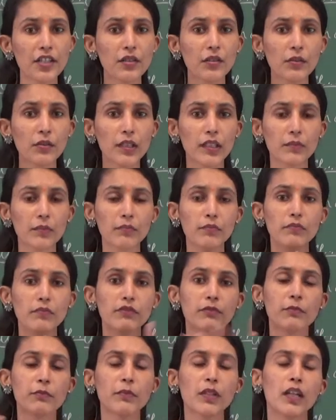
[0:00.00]
to
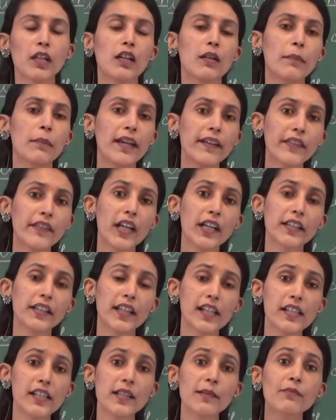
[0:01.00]
make their
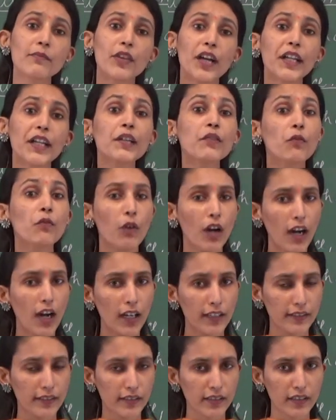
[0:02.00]
kingdom very
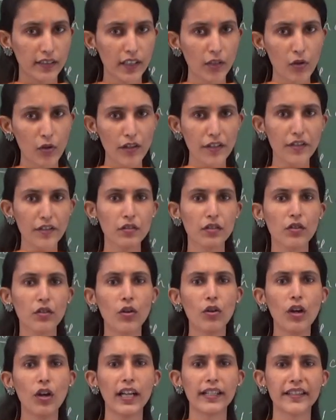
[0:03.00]
vast. They wanted to
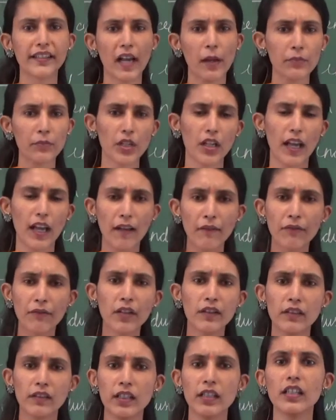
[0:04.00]
go and capture
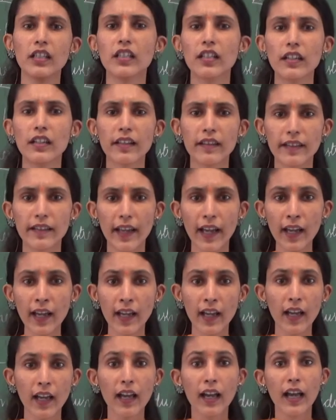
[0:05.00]
everything here and there
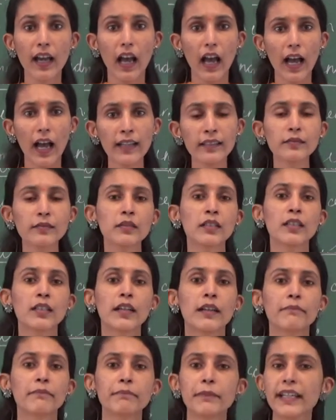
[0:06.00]
and
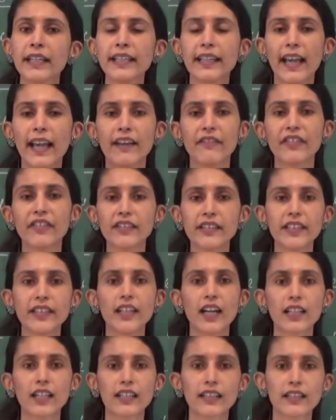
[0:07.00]
make everything
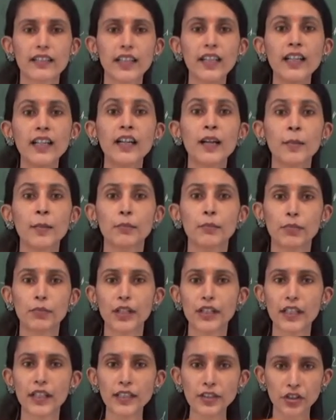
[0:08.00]
under the
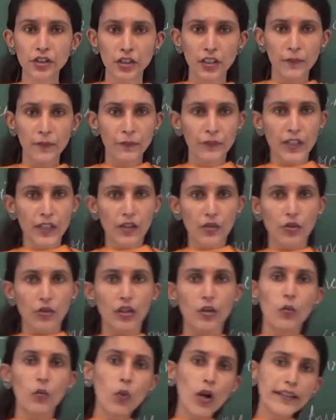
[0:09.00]
British rule.
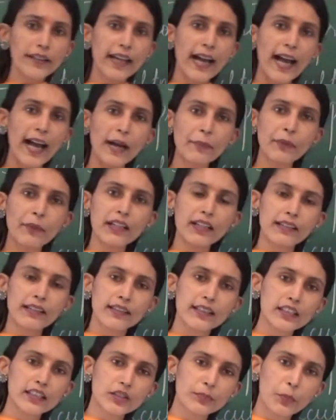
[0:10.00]
What happened
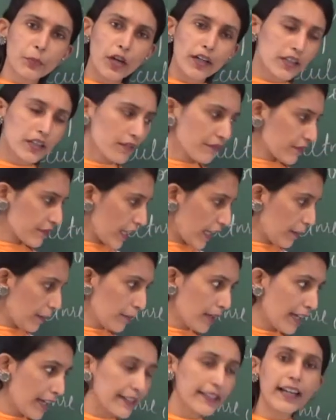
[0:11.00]
at this point of time?
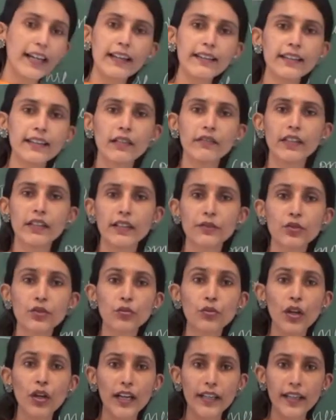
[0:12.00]
Again, there
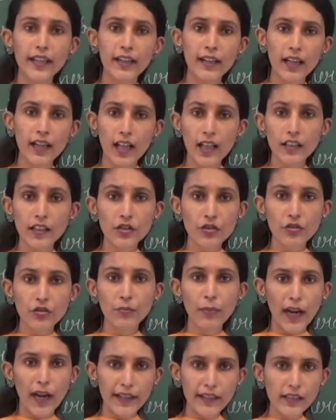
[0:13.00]
were another two
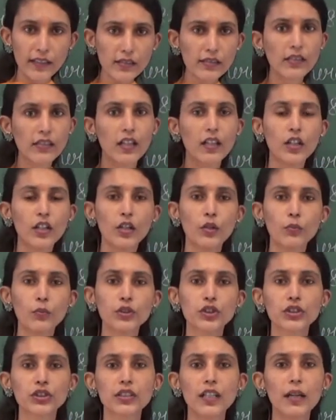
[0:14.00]
battles,
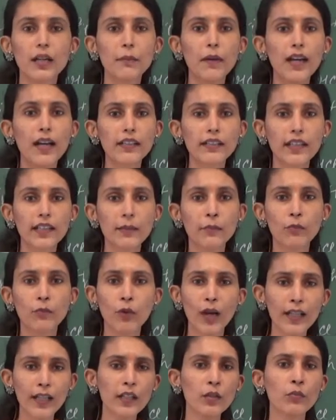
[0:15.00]
which among them,
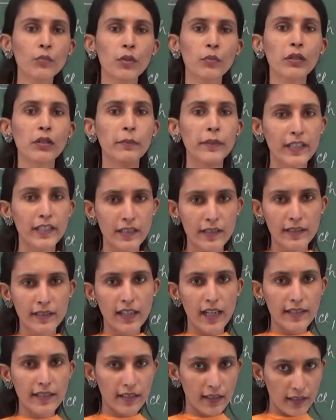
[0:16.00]
one we will be
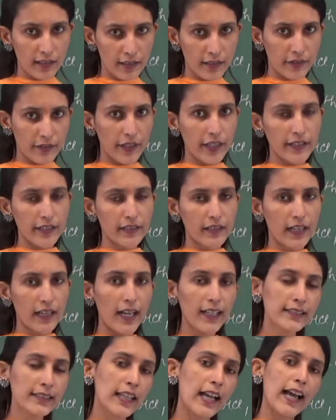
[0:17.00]
discussing in today's
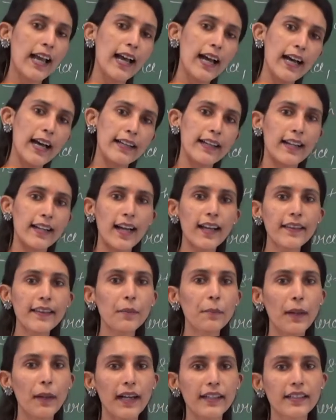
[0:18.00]
class, and
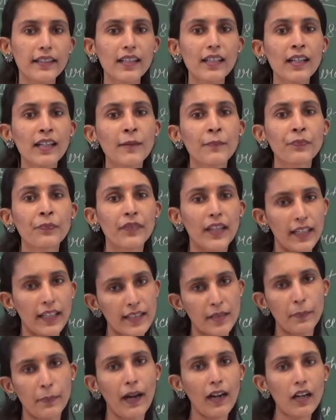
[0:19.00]
another battle, that
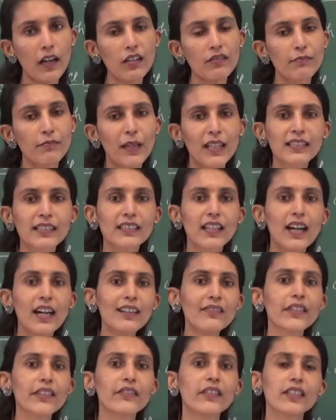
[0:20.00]
is Battle of
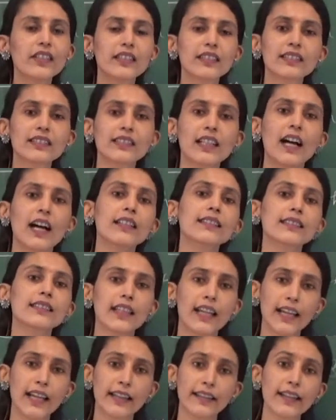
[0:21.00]
Buxar, we will discuss
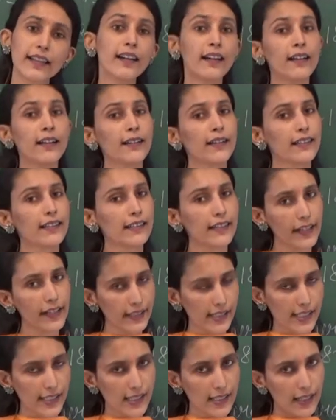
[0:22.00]
in the
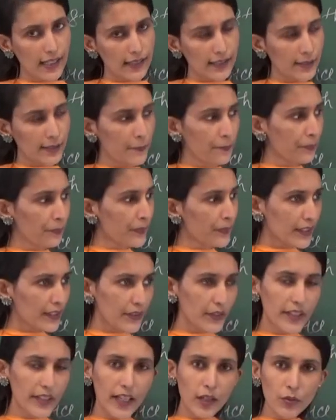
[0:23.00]
next class.
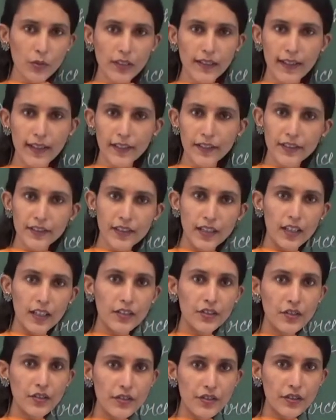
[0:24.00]
Today I would like
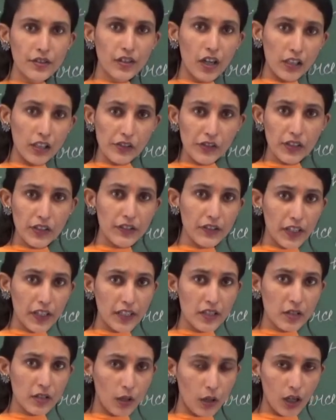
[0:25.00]
you to
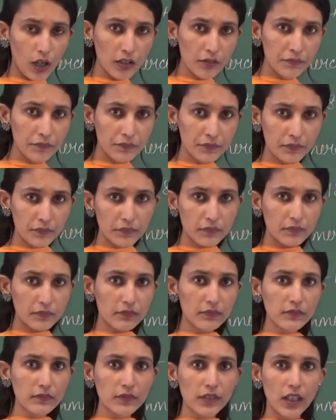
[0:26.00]
concentrate on
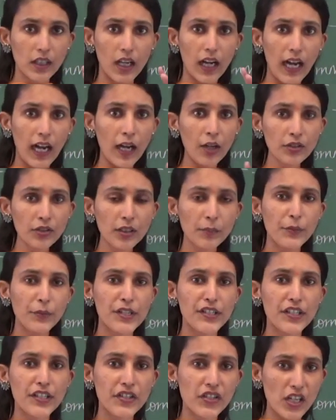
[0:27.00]
how the
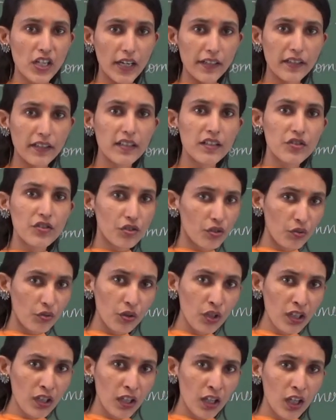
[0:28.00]
British started its
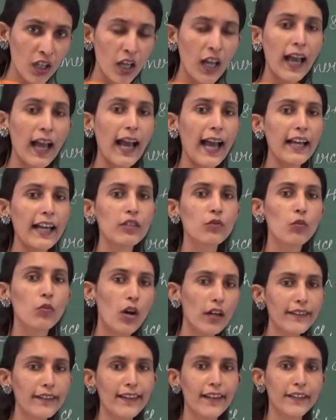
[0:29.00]
rule and
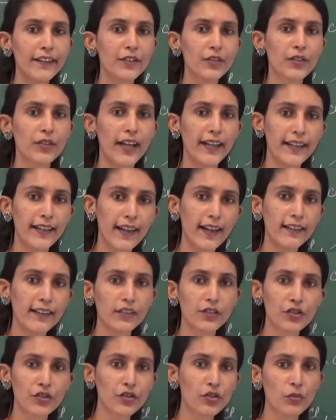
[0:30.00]
what led to
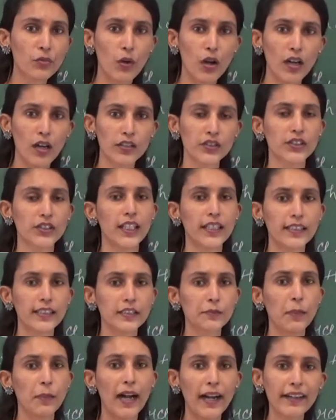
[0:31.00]
again two wars, that
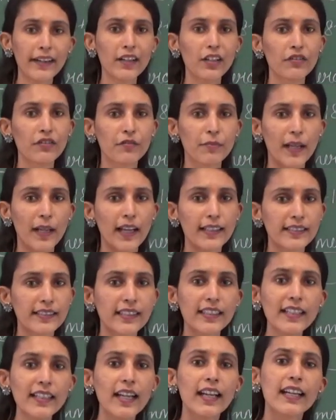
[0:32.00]
is Battle of
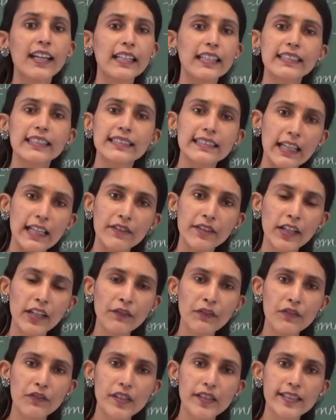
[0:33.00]
Plassey in
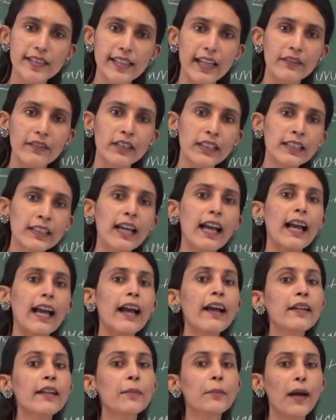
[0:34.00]
1757
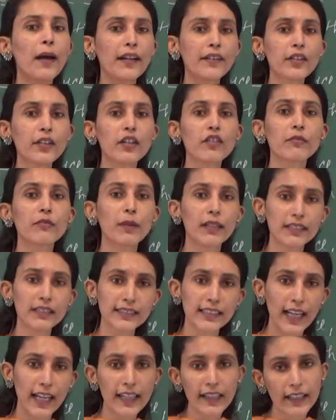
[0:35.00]
and Battle of
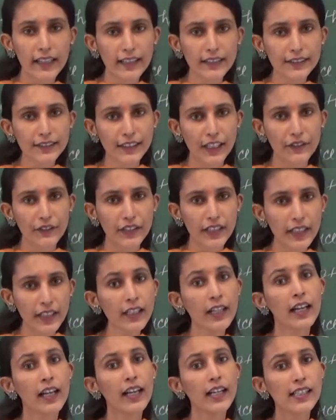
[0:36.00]
Buxar in
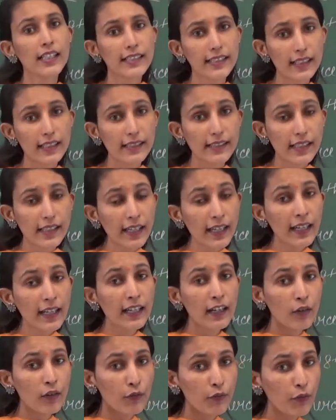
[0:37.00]

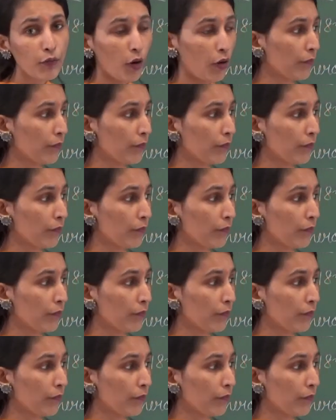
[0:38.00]
1764.